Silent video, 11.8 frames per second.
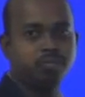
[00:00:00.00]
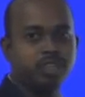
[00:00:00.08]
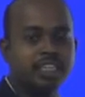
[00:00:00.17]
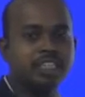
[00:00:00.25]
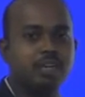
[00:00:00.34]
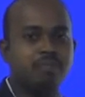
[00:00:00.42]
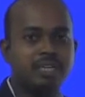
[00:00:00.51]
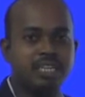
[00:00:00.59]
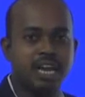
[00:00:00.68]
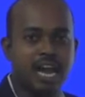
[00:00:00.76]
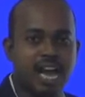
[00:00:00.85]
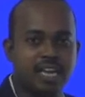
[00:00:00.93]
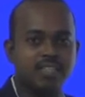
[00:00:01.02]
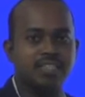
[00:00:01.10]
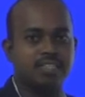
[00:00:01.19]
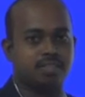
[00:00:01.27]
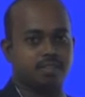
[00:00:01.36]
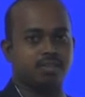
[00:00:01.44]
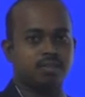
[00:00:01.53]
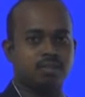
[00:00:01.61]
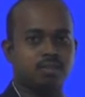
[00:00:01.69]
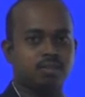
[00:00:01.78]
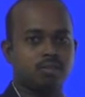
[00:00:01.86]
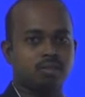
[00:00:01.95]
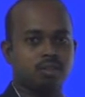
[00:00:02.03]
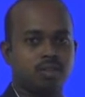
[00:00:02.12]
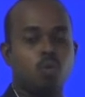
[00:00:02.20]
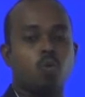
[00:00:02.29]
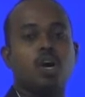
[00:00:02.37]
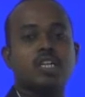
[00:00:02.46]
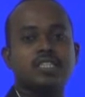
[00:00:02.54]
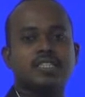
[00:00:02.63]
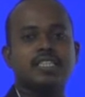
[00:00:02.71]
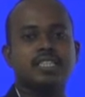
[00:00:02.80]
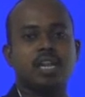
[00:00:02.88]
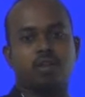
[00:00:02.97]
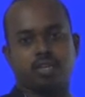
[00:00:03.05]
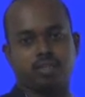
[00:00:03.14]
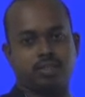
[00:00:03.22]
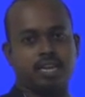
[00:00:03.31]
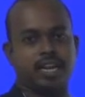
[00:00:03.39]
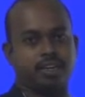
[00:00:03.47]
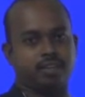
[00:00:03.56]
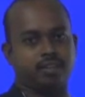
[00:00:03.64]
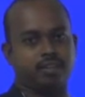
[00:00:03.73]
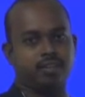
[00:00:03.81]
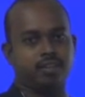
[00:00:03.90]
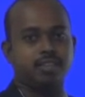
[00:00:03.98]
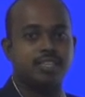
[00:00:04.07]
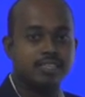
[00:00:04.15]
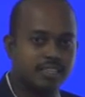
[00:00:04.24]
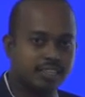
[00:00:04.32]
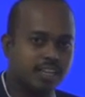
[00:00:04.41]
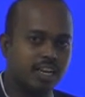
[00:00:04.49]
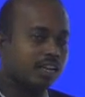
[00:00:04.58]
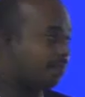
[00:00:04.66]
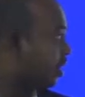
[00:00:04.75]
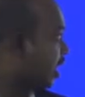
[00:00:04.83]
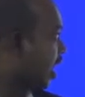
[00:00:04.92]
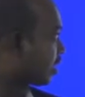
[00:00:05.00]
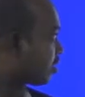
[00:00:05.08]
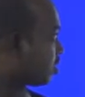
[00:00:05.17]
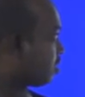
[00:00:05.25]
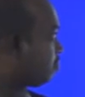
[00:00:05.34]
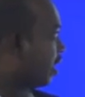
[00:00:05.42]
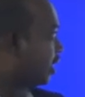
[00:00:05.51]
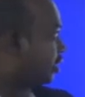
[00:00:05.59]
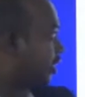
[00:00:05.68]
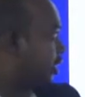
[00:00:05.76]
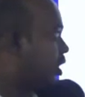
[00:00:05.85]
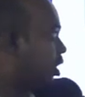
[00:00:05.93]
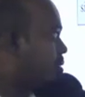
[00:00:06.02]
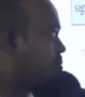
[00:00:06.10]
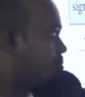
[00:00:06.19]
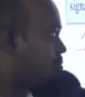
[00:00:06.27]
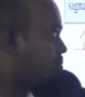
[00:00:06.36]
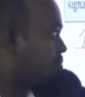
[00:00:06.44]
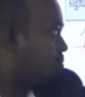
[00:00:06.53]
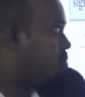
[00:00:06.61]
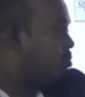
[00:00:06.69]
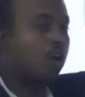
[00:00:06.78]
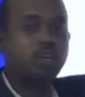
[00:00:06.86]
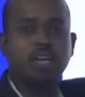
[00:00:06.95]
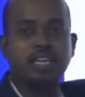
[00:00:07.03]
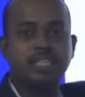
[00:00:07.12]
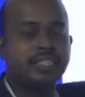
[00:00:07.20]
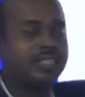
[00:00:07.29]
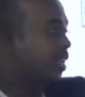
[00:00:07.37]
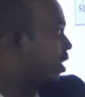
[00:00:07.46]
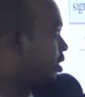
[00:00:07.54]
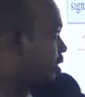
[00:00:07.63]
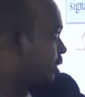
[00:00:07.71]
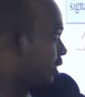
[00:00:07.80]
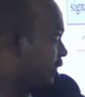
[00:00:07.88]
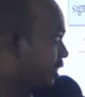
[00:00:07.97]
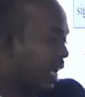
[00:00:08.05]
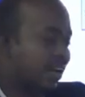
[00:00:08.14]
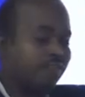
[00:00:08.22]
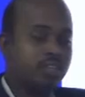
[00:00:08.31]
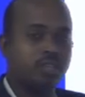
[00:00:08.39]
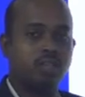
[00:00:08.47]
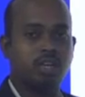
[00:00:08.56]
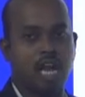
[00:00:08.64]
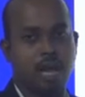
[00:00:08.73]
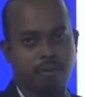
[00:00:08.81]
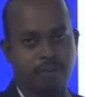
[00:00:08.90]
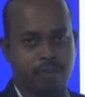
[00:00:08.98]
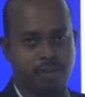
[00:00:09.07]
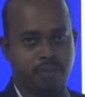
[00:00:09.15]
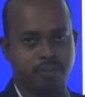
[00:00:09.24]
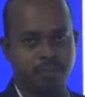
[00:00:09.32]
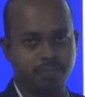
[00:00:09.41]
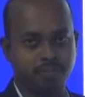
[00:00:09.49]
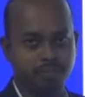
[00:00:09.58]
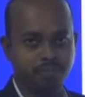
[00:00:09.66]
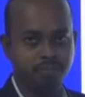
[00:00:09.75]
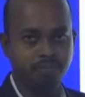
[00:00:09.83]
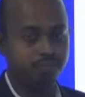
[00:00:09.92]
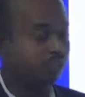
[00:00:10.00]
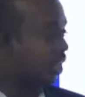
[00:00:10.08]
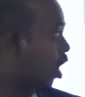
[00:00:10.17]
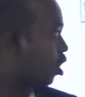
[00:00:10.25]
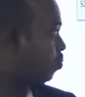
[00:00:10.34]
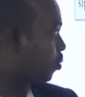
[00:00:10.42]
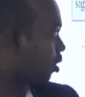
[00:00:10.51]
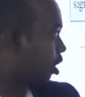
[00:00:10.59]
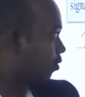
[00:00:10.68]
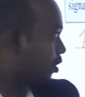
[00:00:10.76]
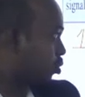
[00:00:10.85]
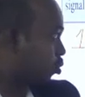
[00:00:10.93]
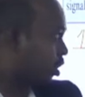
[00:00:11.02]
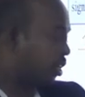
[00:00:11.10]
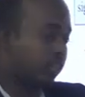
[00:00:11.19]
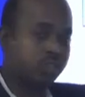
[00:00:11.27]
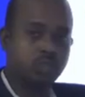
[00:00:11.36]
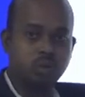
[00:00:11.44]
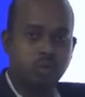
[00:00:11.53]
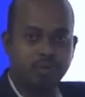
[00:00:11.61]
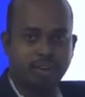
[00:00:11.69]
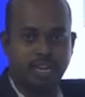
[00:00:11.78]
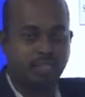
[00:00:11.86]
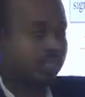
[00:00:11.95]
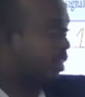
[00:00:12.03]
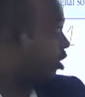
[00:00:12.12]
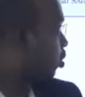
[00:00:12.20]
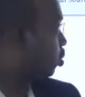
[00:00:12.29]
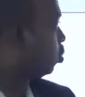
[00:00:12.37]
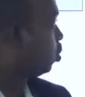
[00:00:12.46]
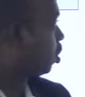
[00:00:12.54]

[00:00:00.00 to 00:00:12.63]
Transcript: It can be accessing what is the signal you can send. The signal can be accessing by the modulating signal, driver, amplifier. The output of this one is we are assigning to